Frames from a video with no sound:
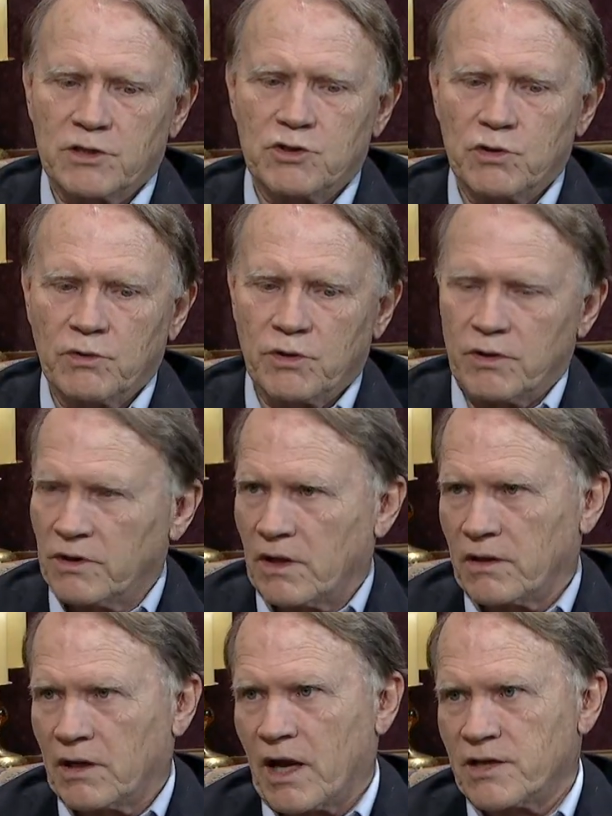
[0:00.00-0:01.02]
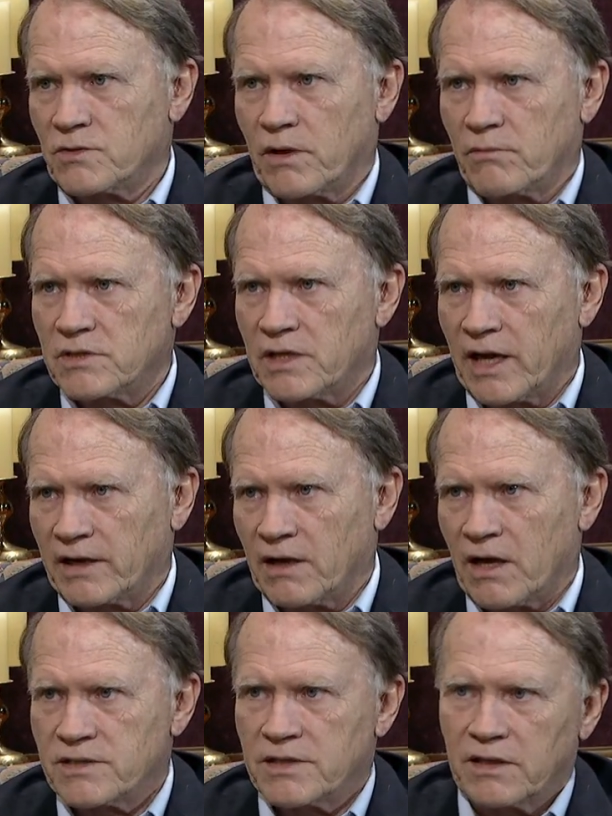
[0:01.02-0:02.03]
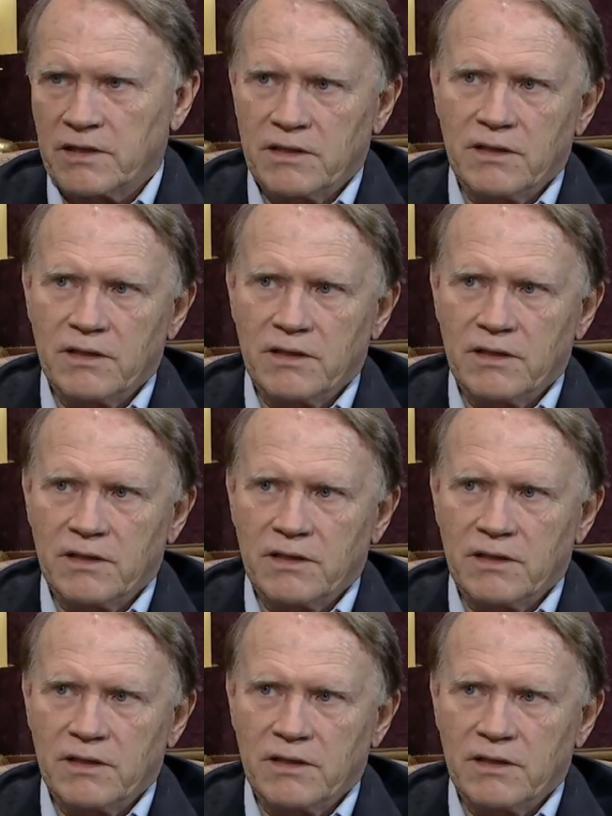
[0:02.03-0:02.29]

a junior in high school, I was an agnostic.